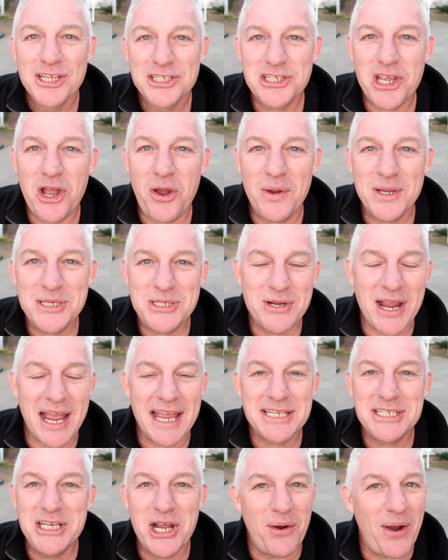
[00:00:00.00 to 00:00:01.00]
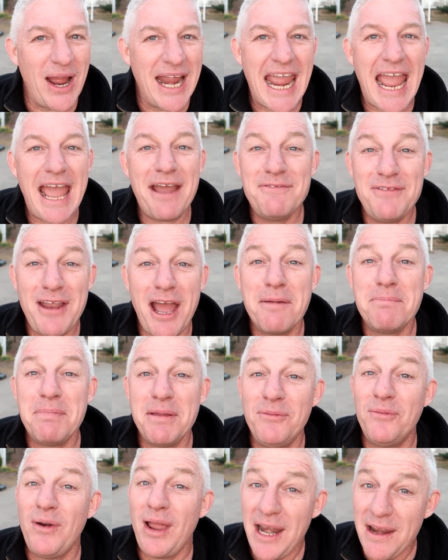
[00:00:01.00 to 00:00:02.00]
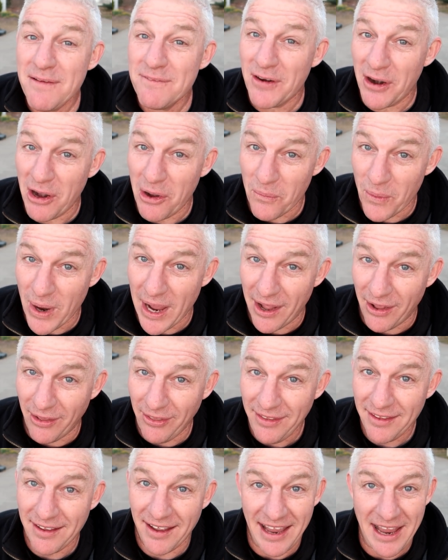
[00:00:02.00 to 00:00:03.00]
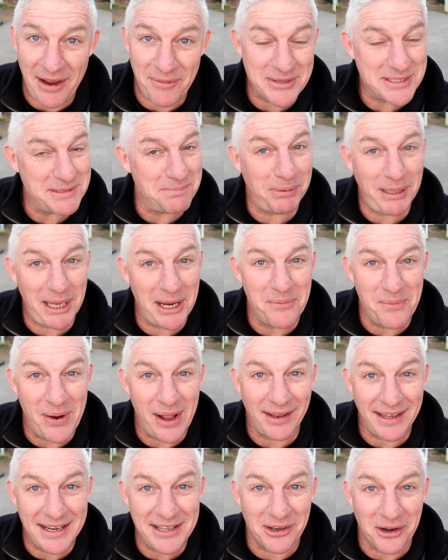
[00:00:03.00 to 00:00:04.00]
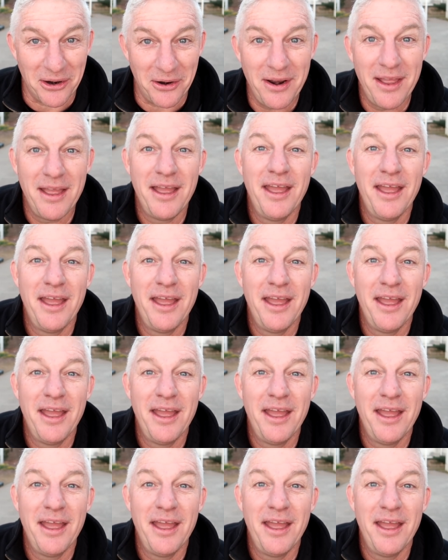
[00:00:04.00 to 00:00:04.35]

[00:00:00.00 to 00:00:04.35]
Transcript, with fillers: So as you guys know, I have not been running very well. I wasn't playing well either.